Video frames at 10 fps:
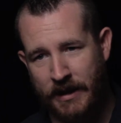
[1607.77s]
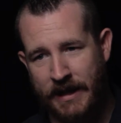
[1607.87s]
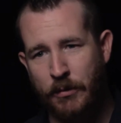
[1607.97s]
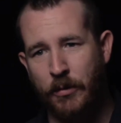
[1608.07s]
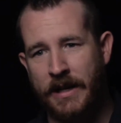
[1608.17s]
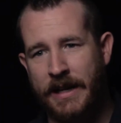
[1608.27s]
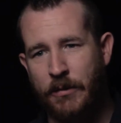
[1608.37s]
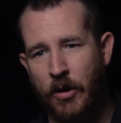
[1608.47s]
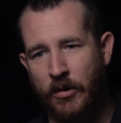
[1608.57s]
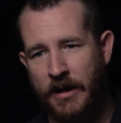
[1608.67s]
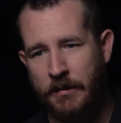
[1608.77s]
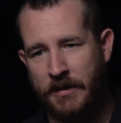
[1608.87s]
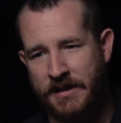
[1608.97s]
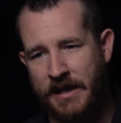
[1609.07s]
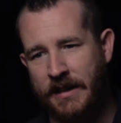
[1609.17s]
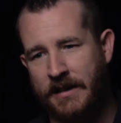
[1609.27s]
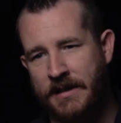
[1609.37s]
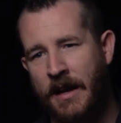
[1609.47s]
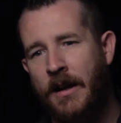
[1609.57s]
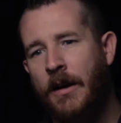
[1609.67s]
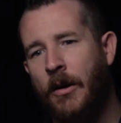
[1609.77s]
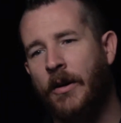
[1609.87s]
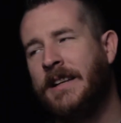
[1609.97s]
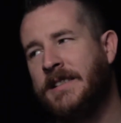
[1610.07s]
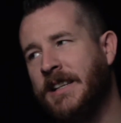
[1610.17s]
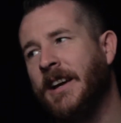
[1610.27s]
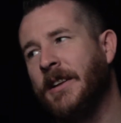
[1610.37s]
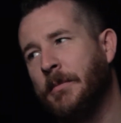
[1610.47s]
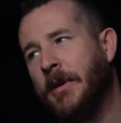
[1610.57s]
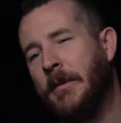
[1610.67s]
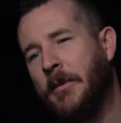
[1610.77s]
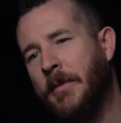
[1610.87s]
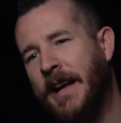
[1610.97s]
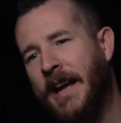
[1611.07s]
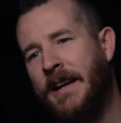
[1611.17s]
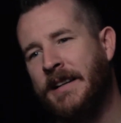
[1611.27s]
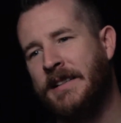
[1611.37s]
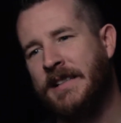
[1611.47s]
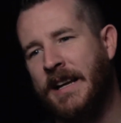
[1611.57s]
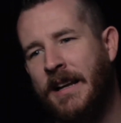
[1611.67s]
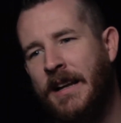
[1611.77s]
when he woke up the second time. Oh, that's the other problem I had. Is that